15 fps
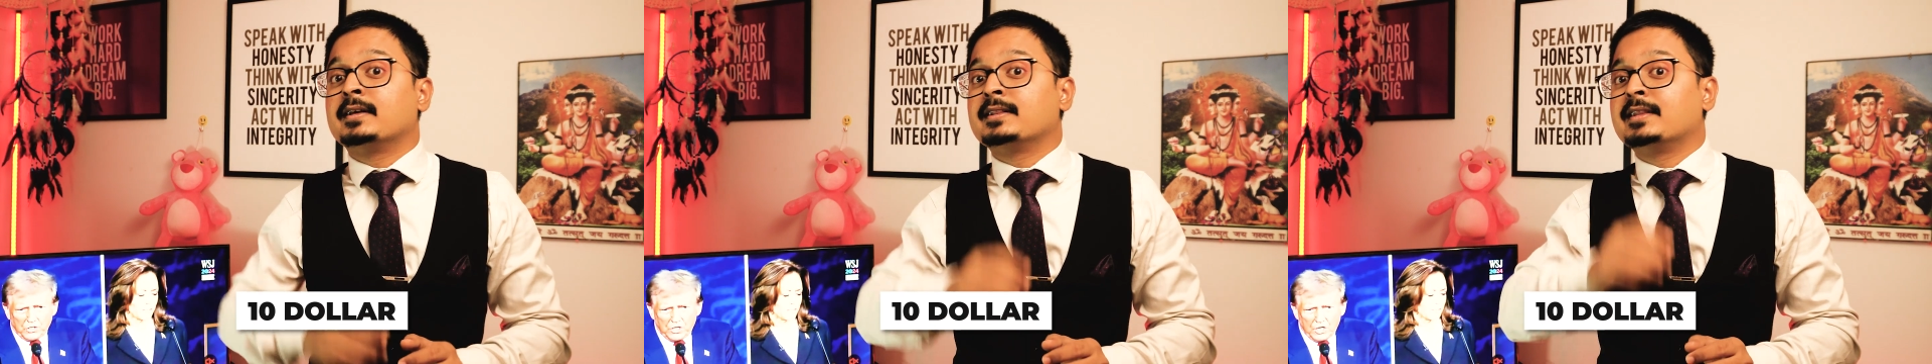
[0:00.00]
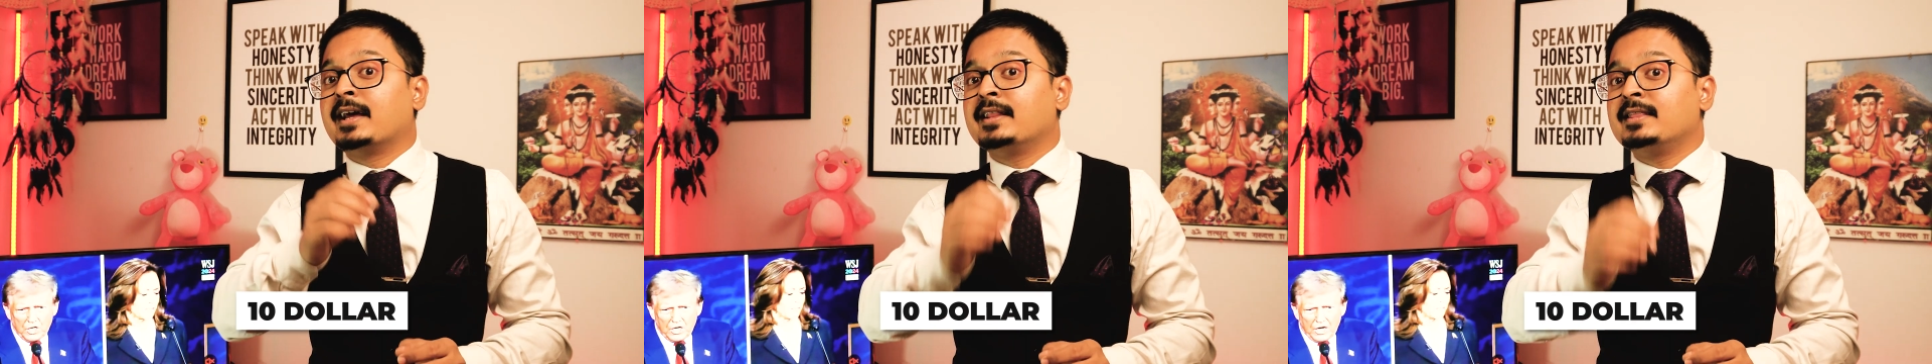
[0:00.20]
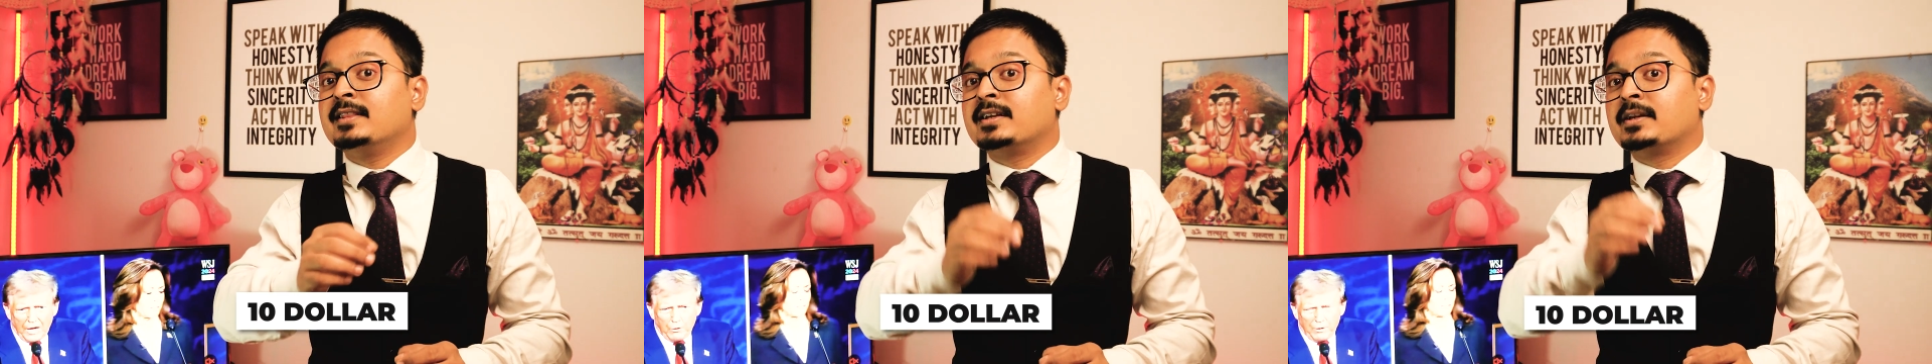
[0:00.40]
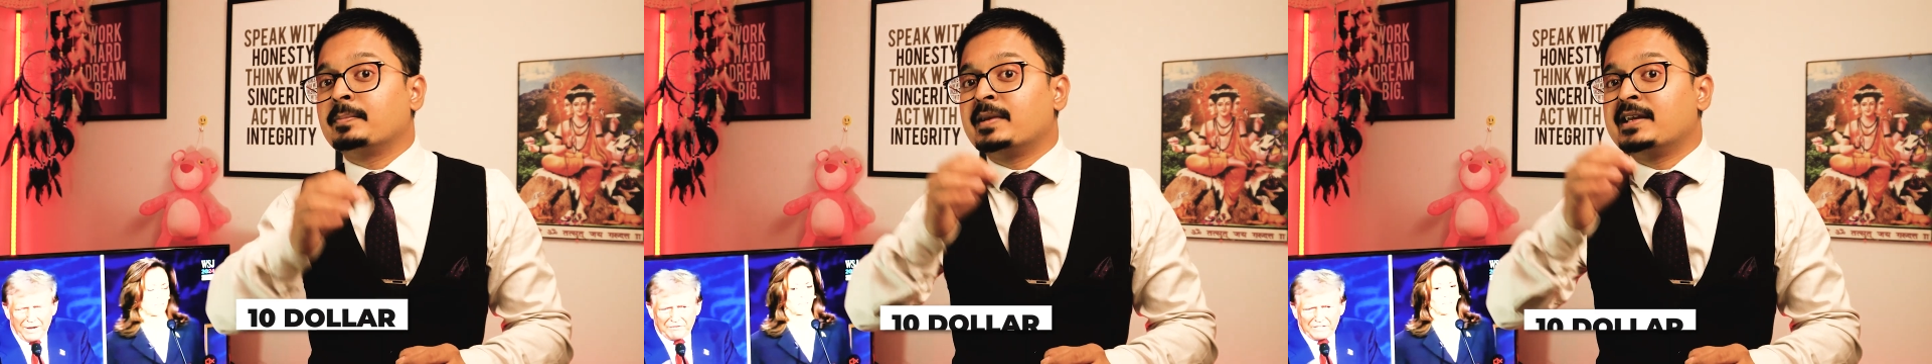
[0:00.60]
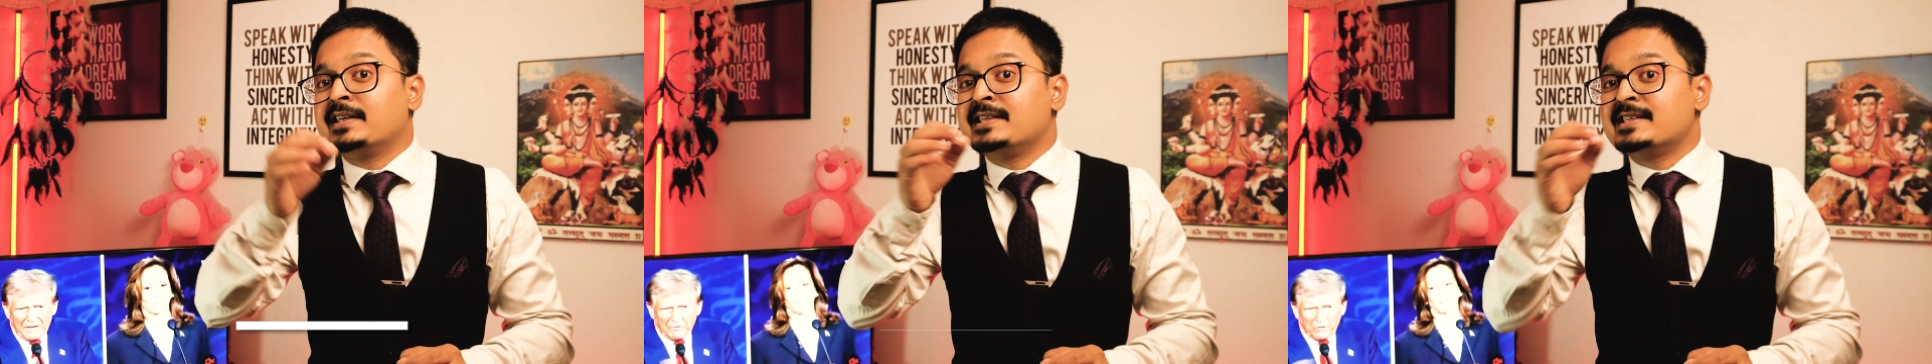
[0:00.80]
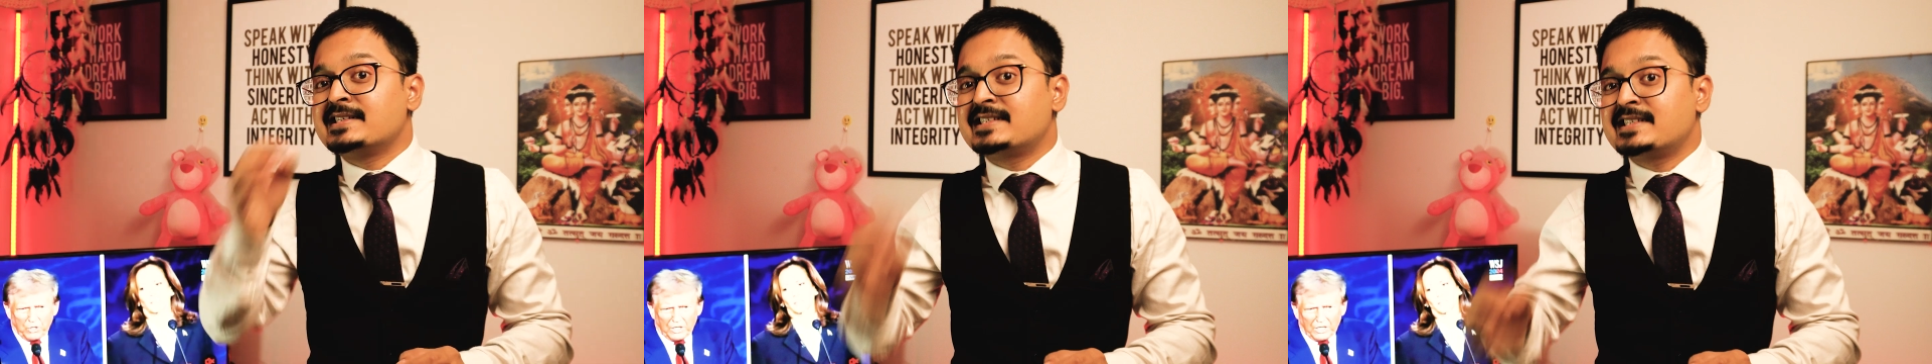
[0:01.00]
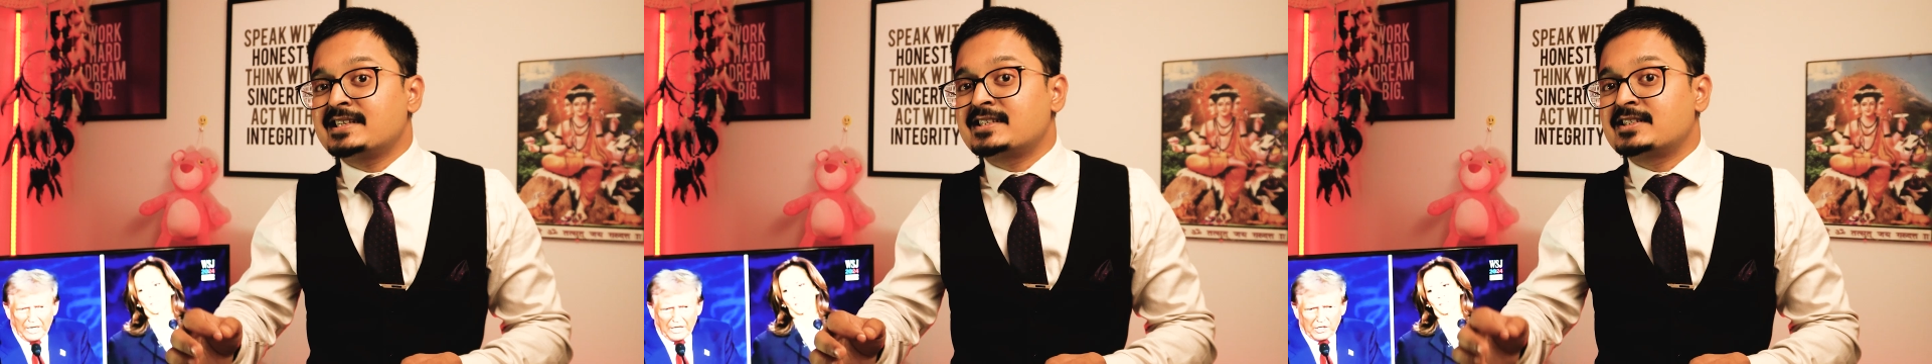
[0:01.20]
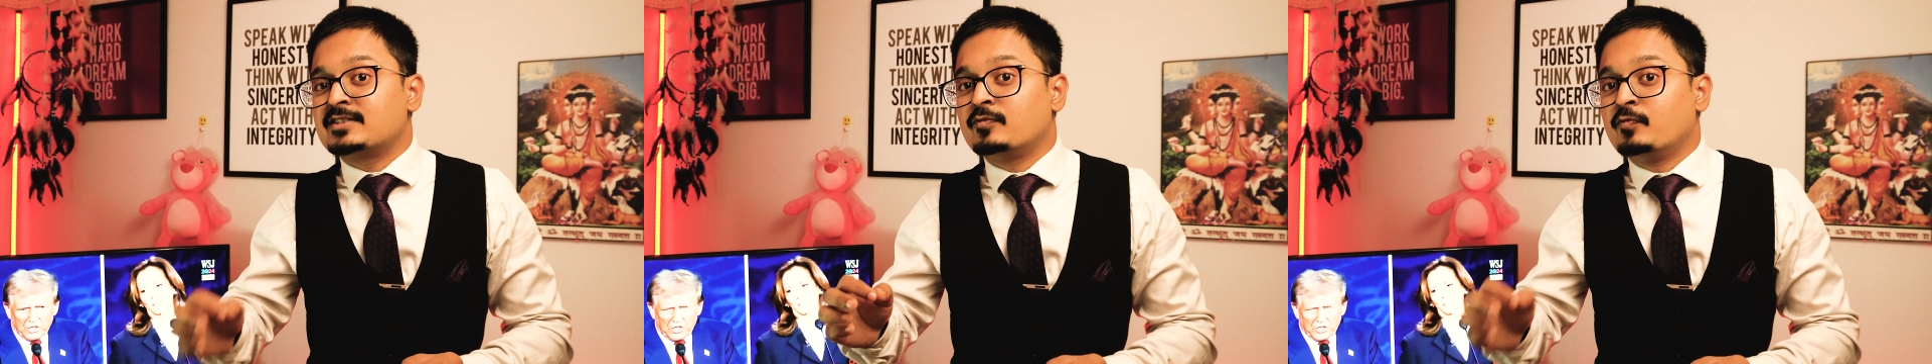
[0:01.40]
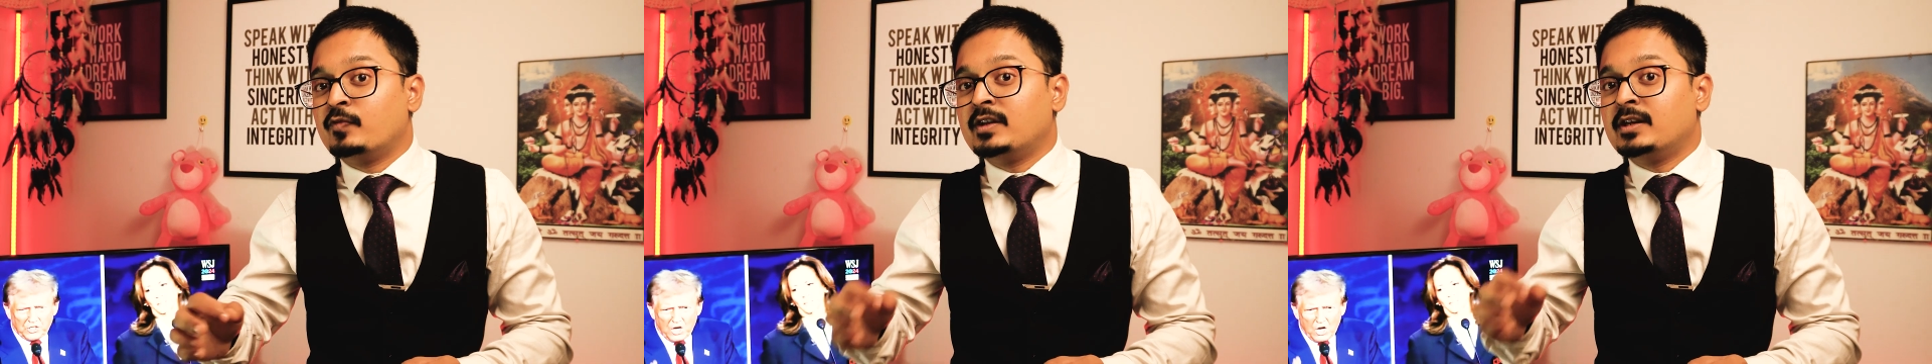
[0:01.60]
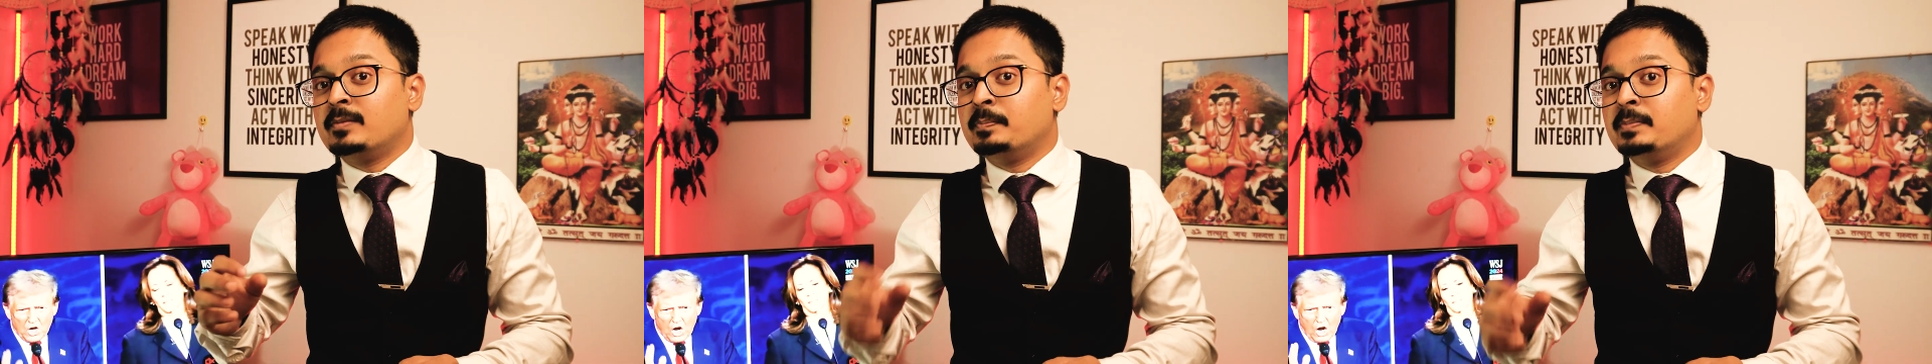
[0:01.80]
then the remaining 6 will